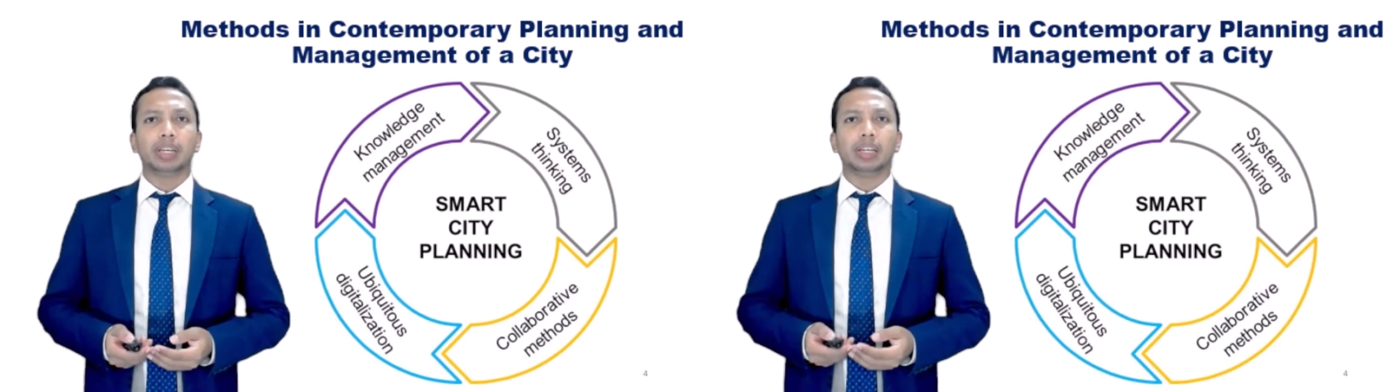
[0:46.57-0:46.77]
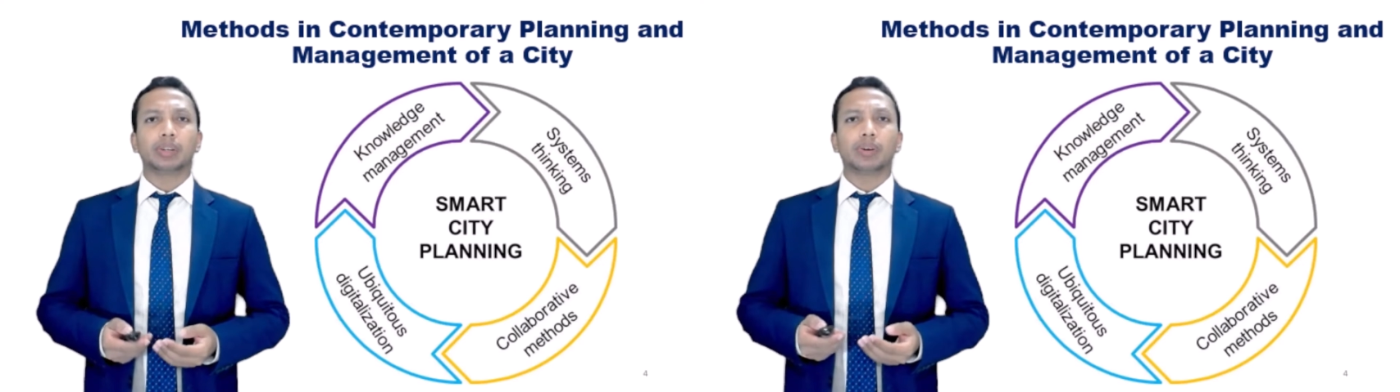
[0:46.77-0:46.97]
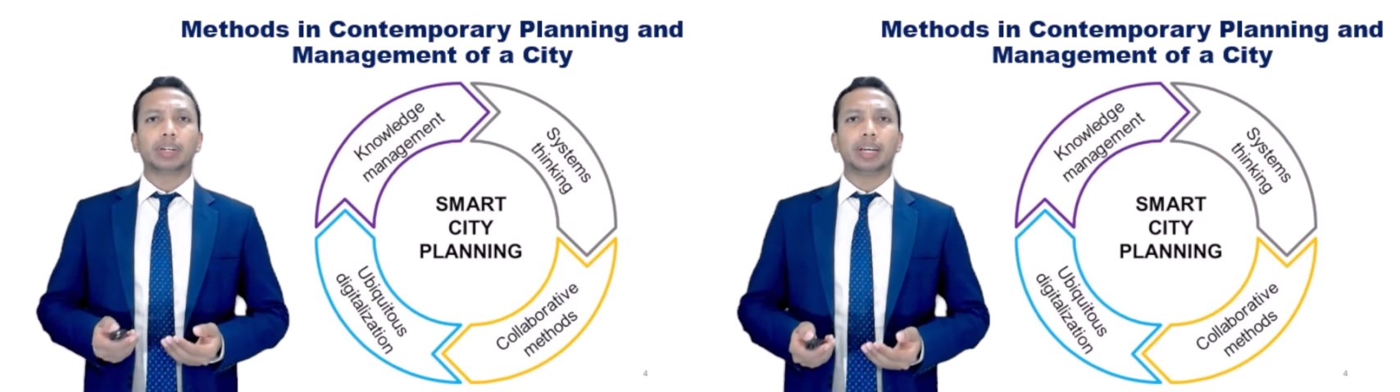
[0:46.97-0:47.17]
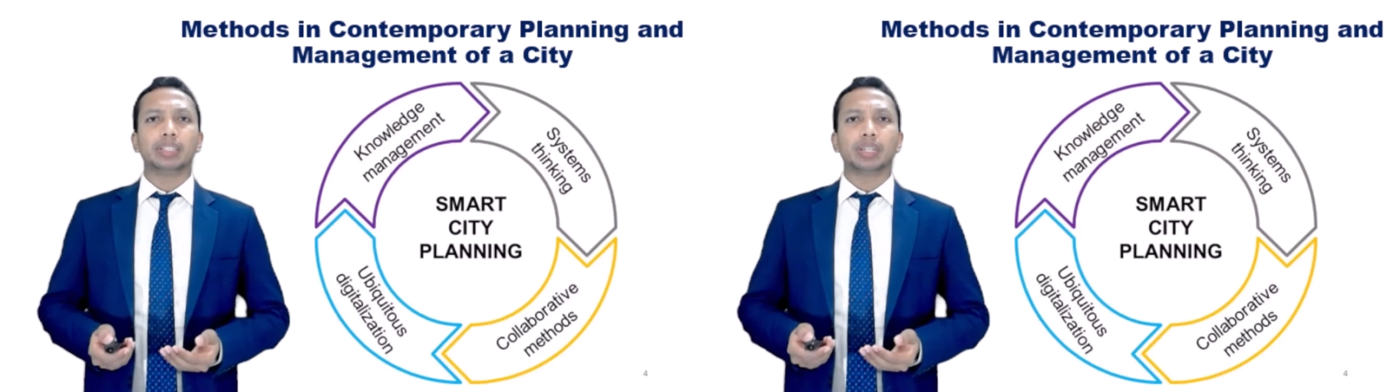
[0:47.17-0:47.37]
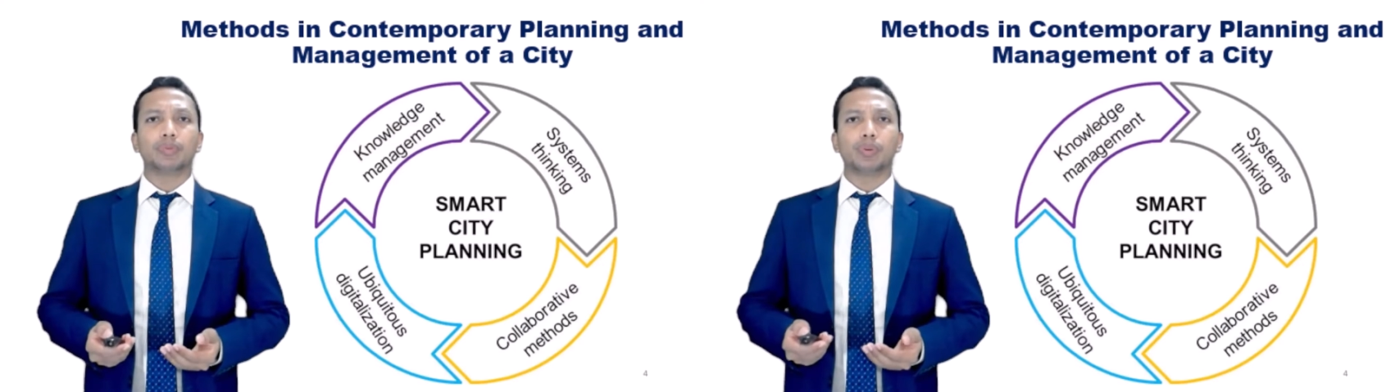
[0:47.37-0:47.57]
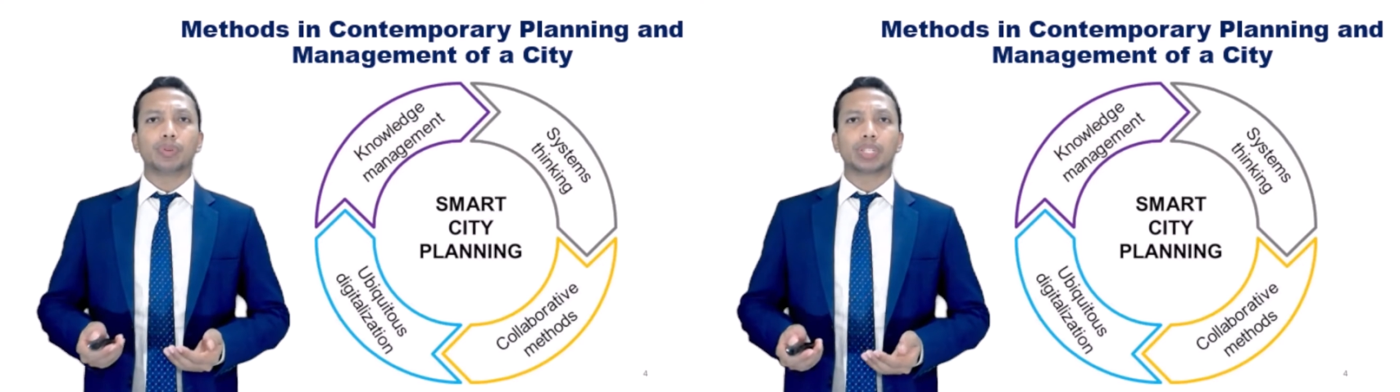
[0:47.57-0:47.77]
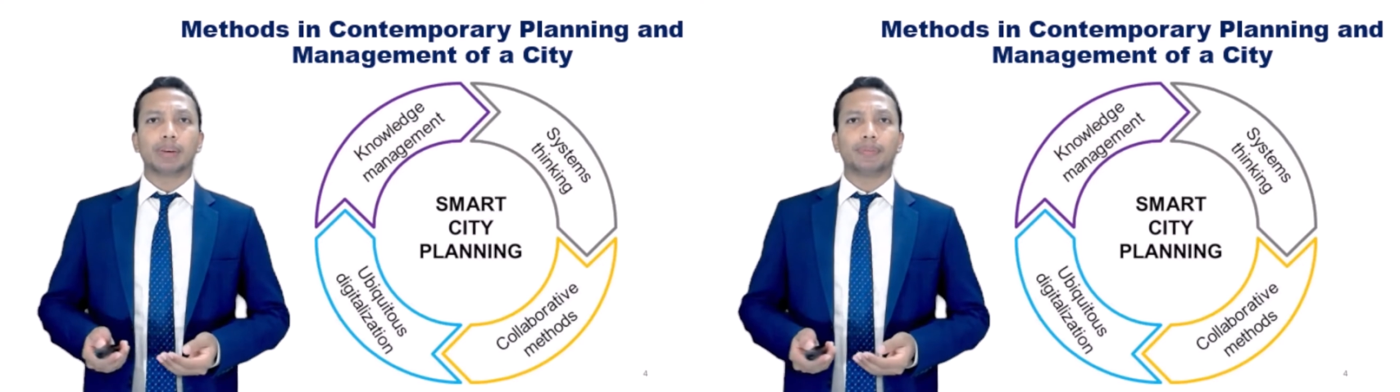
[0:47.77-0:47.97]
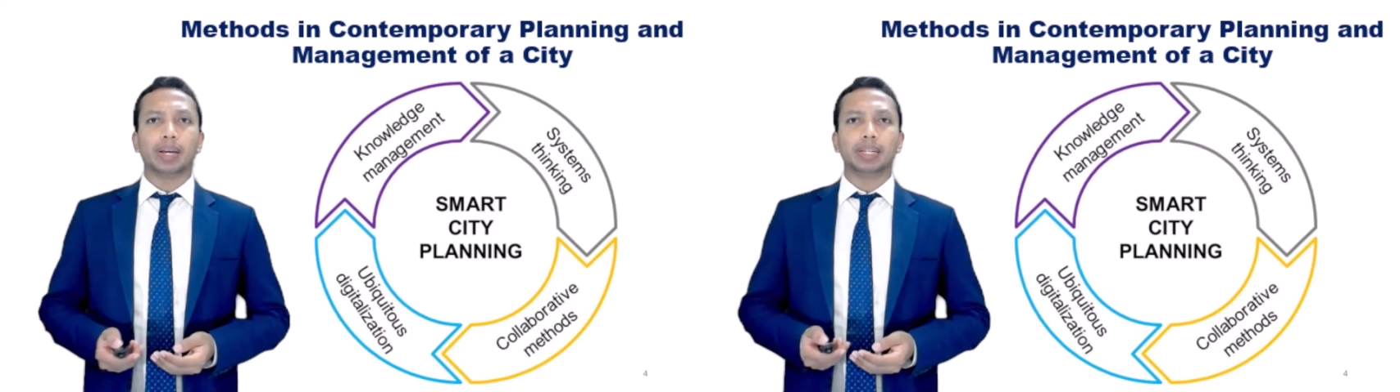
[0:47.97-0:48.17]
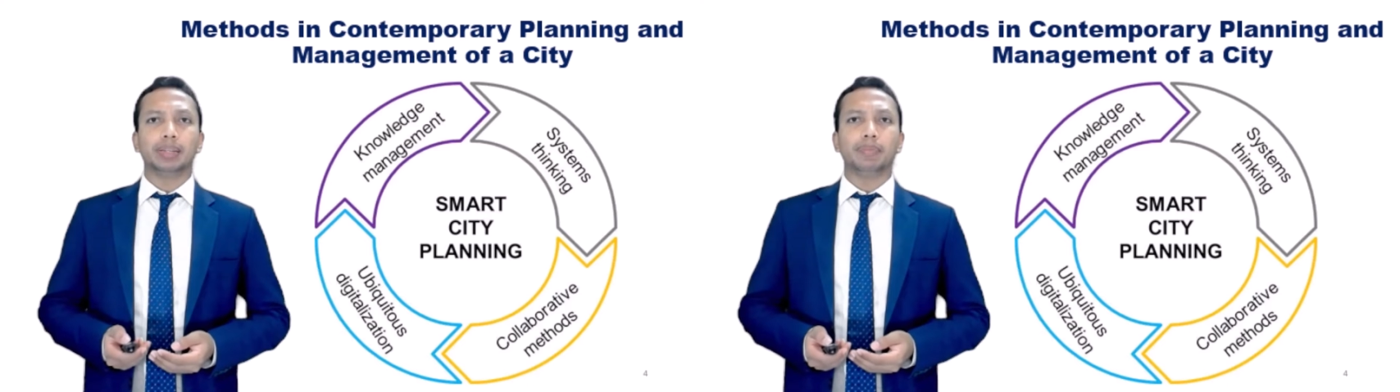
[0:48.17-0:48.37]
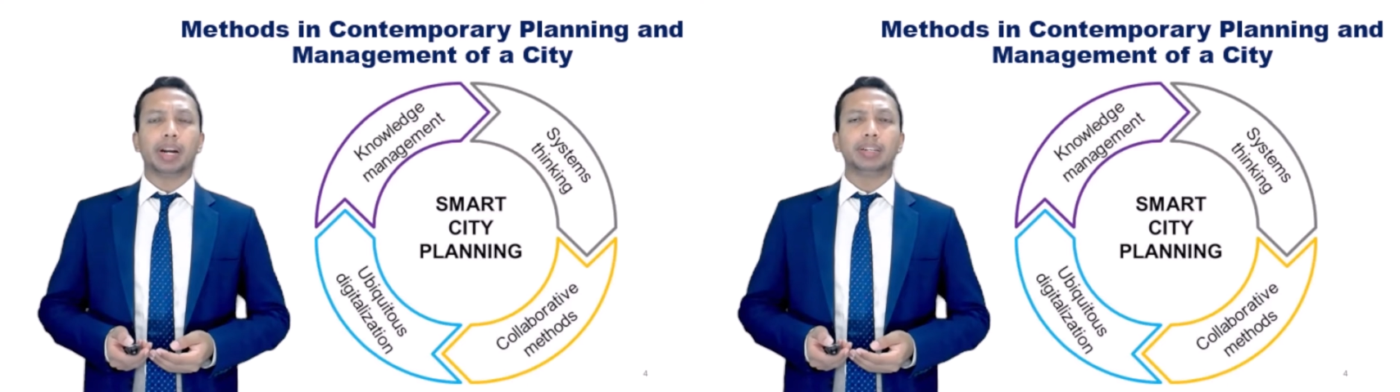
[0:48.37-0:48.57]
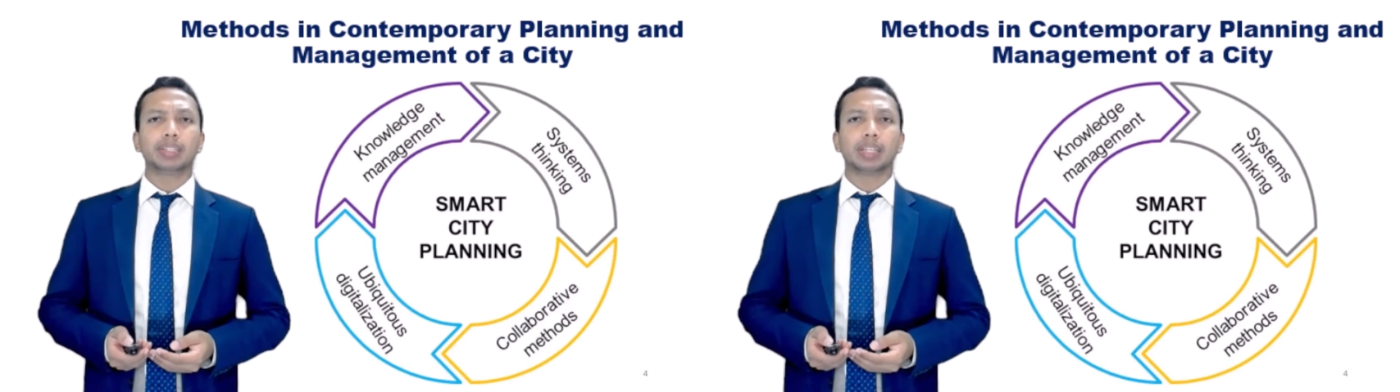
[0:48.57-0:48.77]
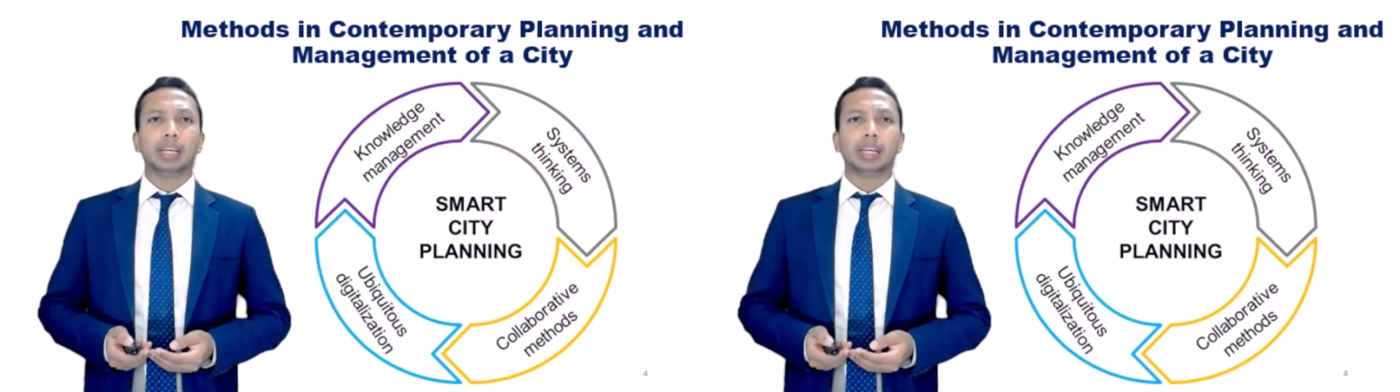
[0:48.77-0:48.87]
recognizing food supply demands,